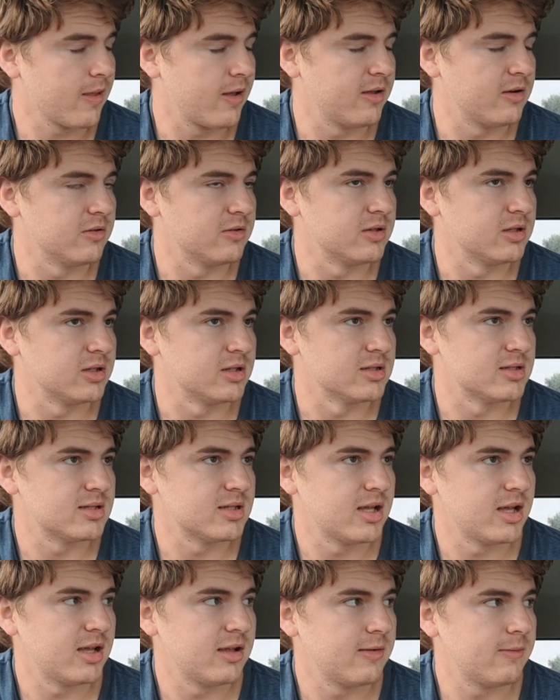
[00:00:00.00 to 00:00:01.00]
I don't think it's
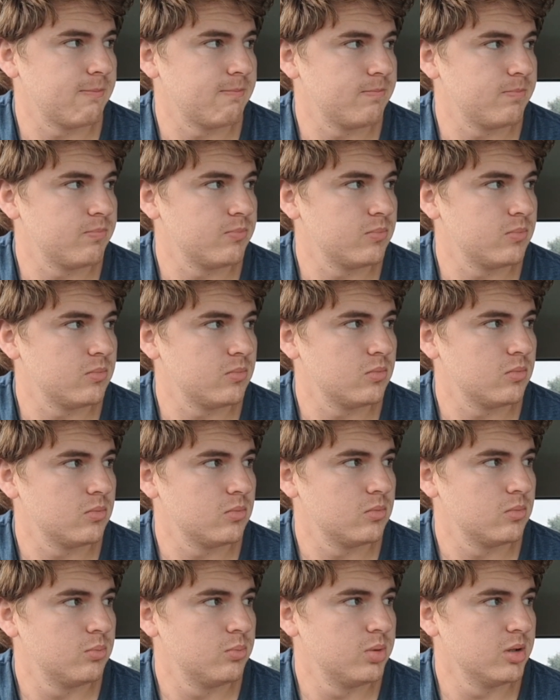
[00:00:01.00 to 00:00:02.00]
that.
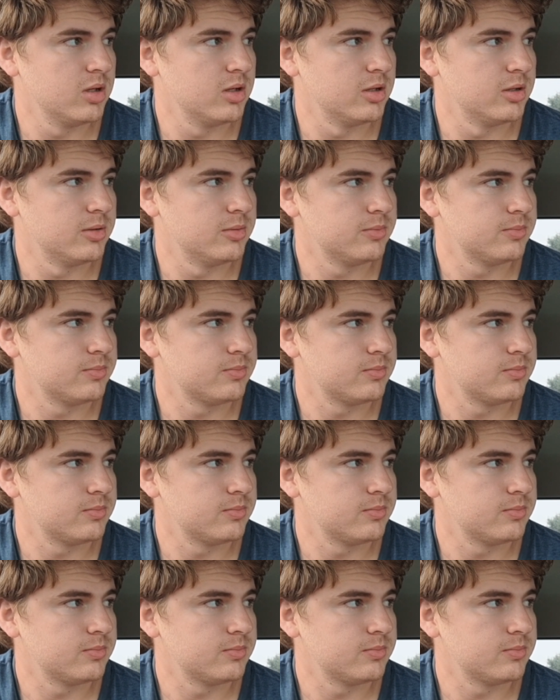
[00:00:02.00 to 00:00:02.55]
But